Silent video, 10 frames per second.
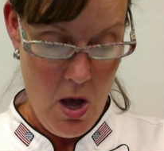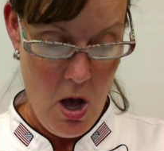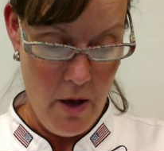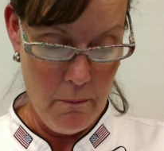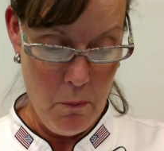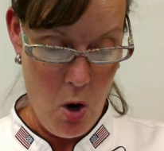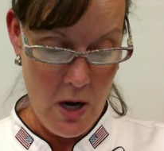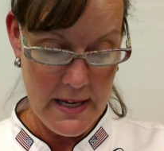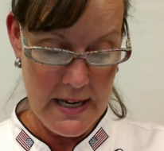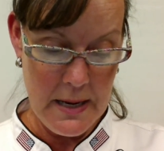of
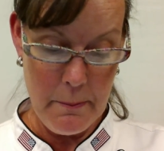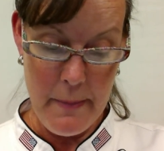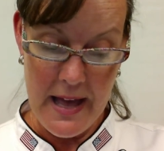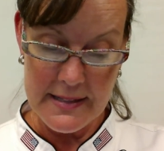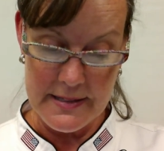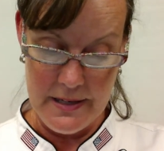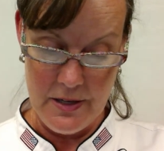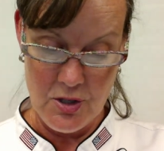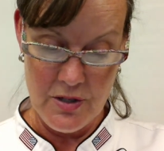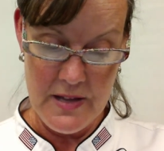marketing
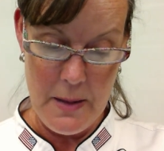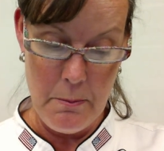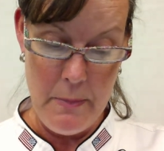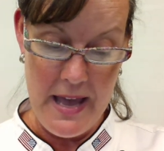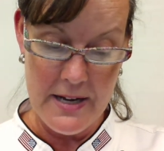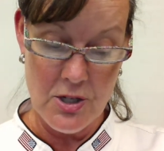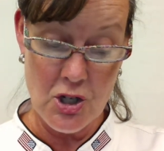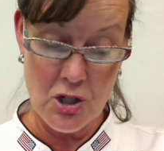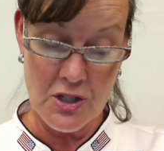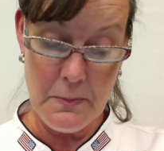message that
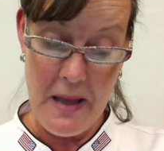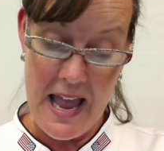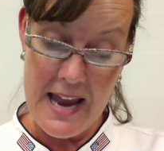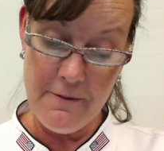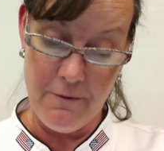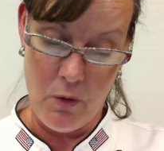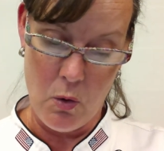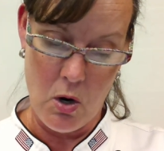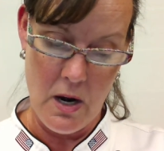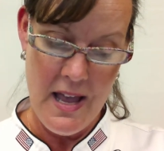managers pay
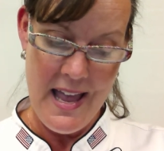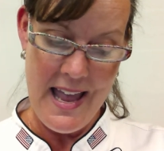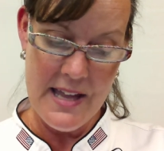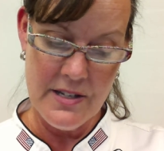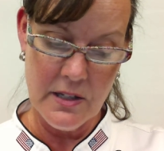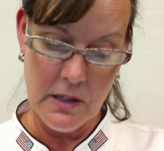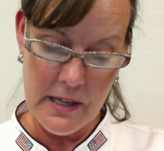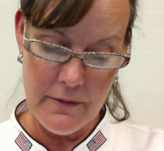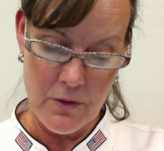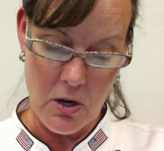for and
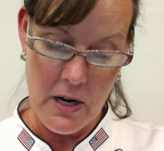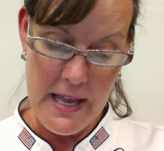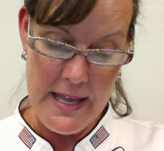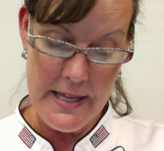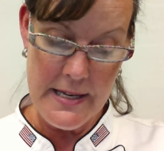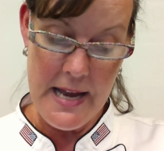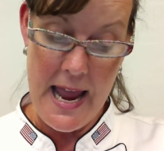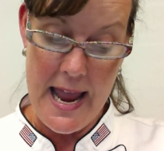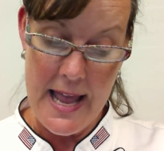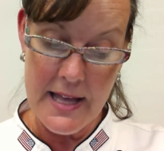deliver in
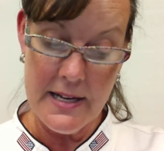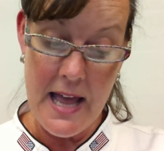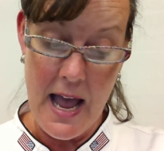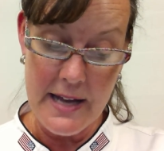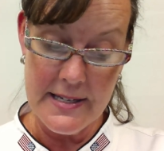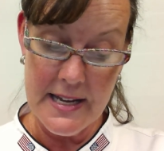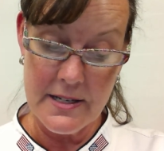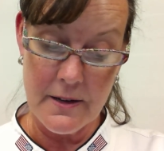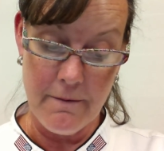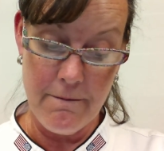an
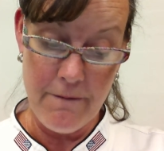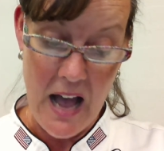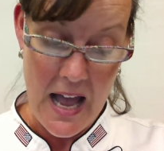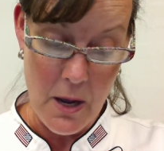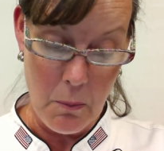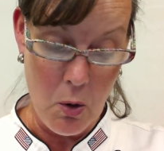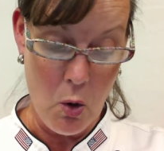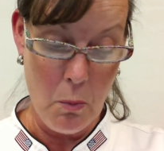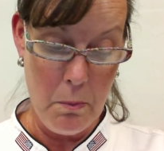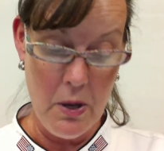
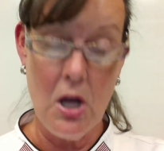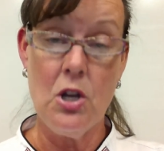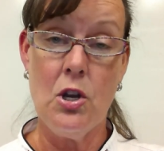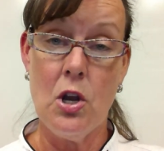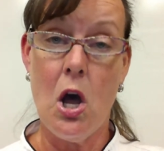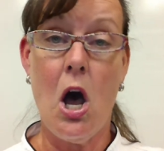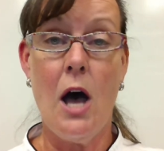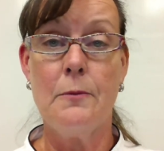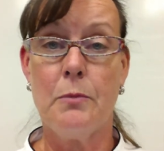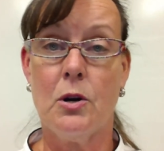identifiable but
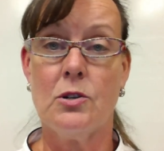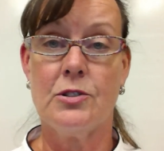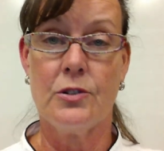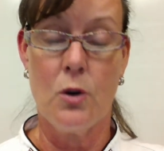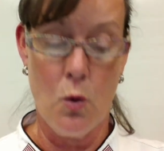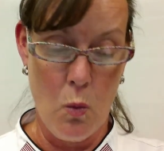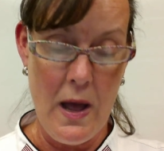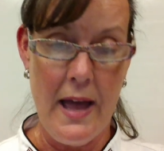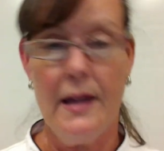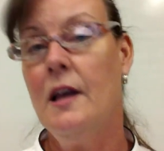non-personal
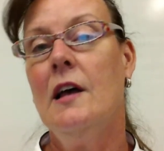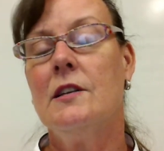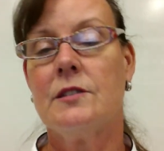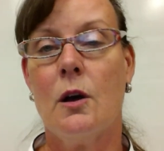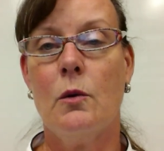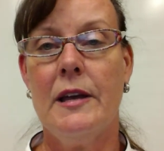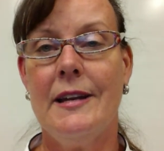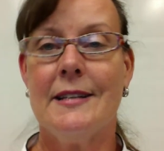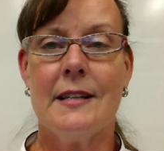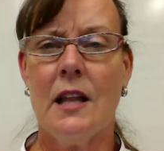way. So it
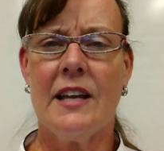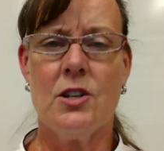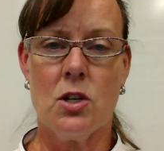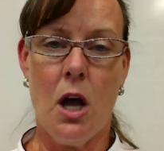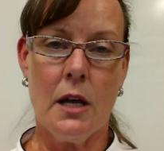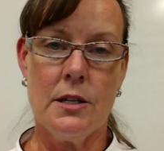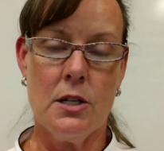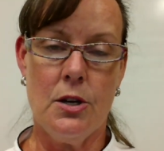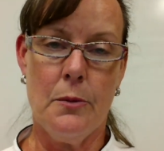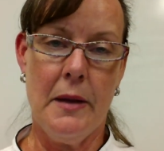isn't like you're talking to
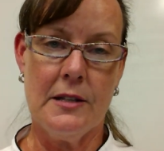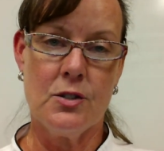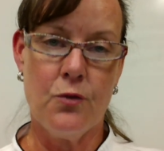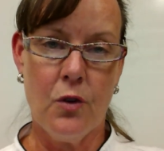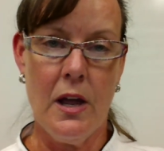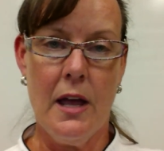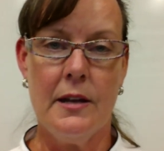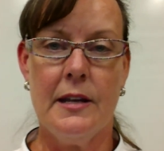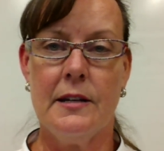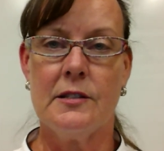your best friend.
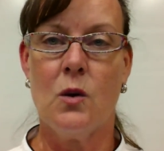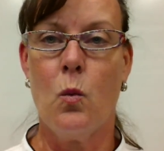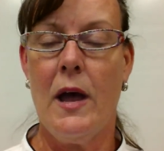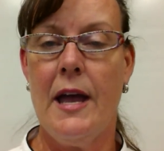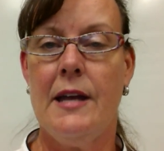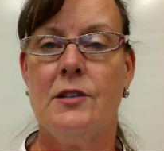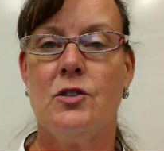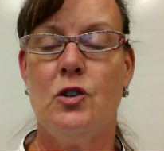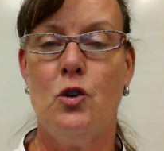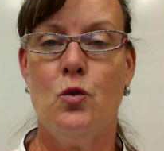It is a way
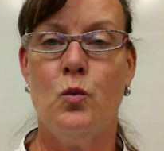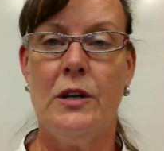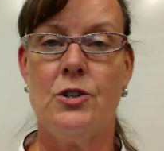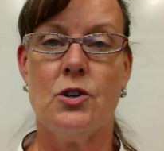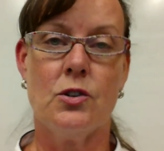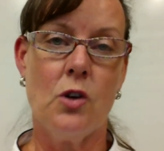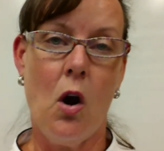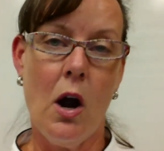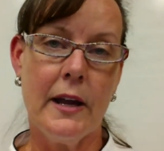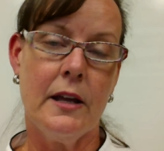to reach your
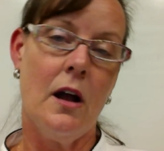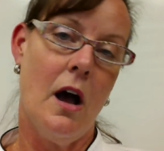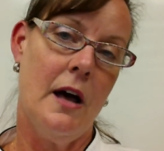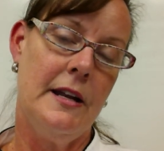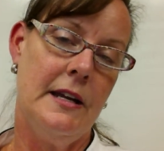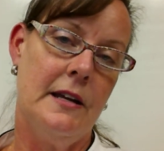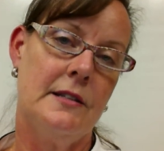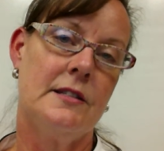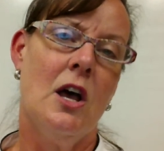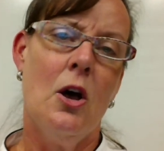target
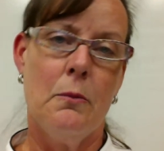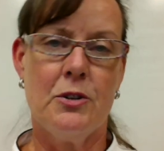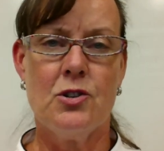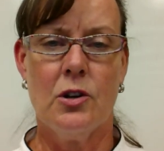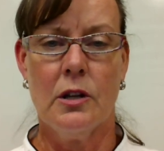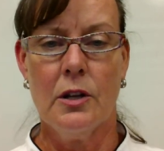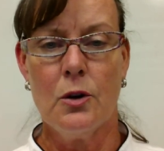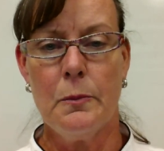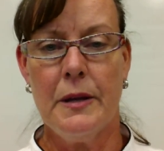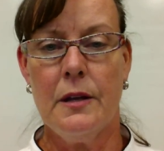audience, but you're a
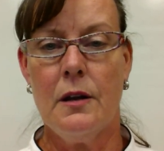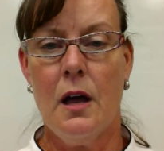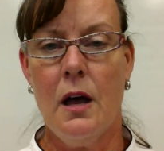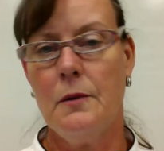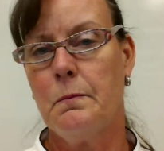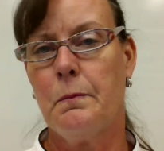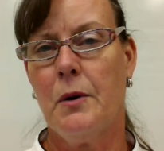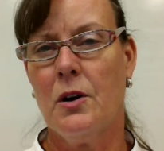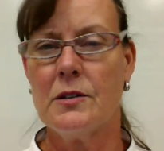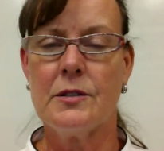little bit
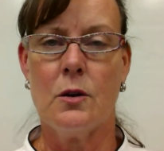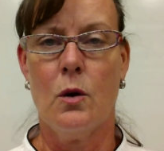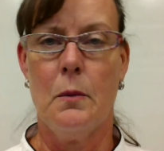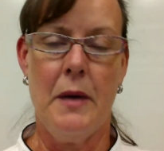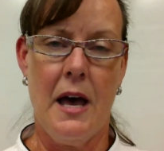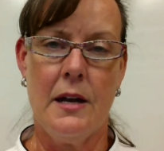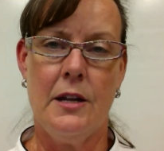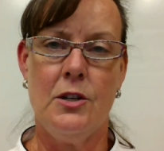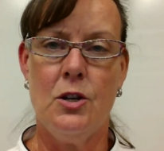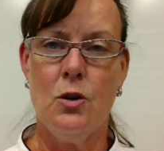unpersonal about
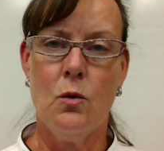it.